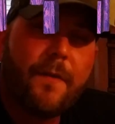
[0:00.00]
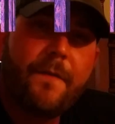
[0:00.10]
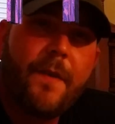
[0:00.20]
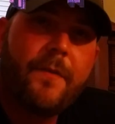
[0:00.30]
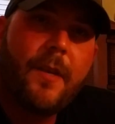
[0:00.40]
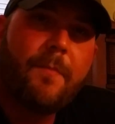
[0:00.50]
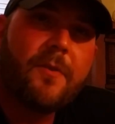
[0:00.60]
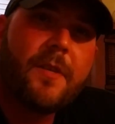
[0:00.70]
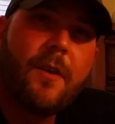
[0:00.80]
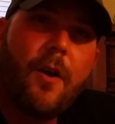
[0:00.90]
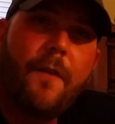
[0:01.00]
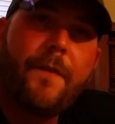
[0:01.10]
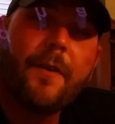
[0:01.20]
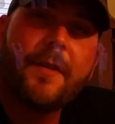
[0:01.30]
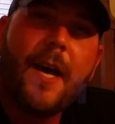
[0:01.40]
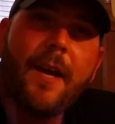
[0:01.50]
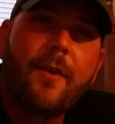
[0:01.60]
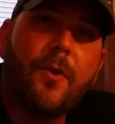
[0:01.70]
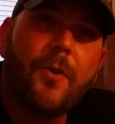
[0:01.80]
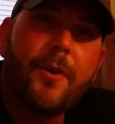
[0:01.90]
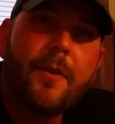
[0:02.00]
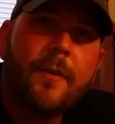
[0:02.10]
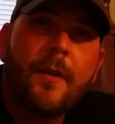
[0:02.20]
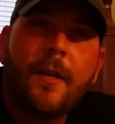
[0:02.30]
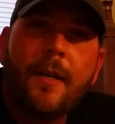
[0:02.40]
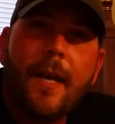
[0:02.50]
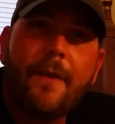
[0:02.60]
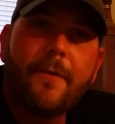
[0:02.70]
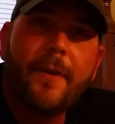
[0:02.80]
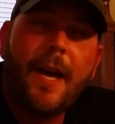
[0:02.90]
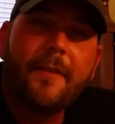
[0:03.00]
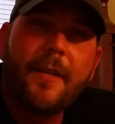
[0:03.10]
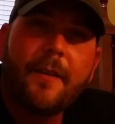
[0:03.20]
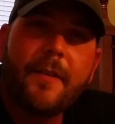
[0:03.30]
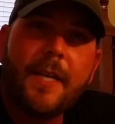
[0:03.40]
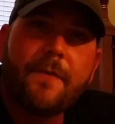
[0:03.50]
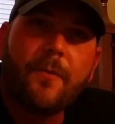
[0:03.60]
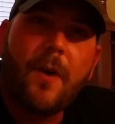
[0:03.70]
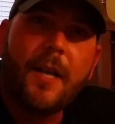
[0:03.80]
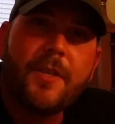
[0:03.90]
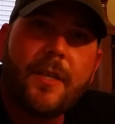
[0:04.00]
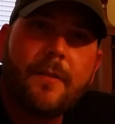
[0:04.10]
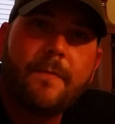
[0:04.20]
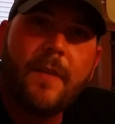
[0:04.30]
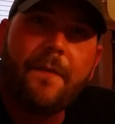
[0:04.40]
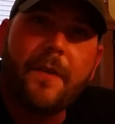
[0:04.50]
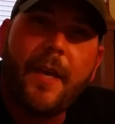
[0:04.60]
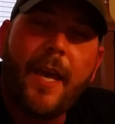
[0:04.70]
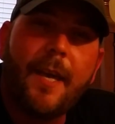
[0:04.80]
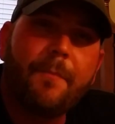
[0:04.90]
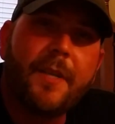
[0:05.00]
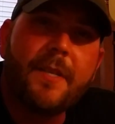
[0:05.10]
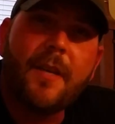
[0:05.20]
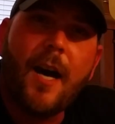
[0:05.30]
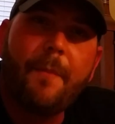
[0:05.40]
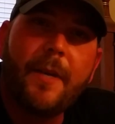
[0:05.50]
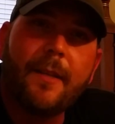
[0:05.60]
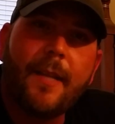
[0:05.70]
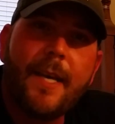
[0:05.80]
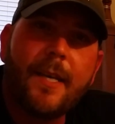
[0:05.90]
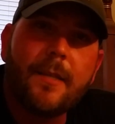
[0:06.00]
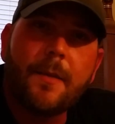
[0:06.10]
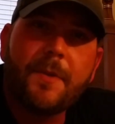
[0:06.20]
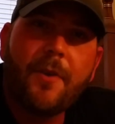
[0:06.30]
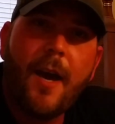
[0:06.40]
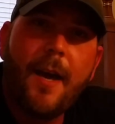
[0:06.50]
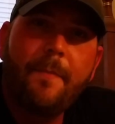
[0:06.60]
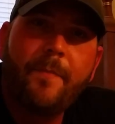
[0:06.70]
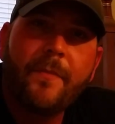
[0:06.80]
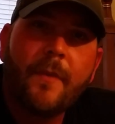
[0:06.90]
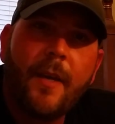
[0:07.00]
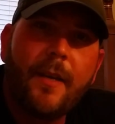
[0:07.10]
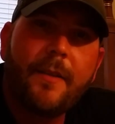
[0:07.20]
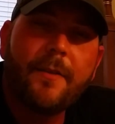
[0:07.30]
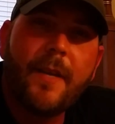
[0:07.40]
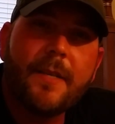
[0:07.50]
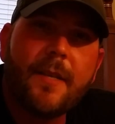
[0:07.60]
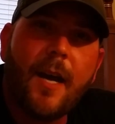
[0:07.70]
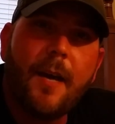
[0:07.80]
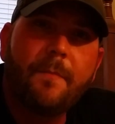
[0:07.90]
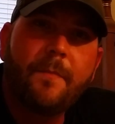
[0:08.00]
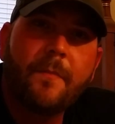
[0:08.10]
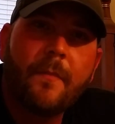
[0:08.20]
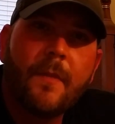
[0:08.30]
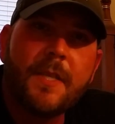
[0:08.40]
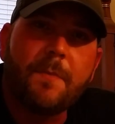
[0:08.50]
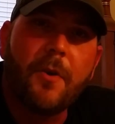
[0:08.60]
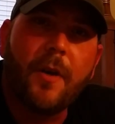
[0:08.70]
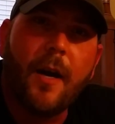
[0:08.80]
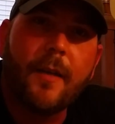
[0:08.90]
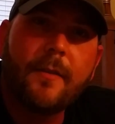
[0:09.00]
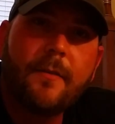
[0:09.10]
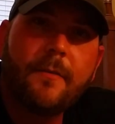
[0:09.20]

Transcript: for 15% off your entire order. Everyone out there, thanks for watching. If you can, please comment, like, and subscribe. And until next time, smoke on.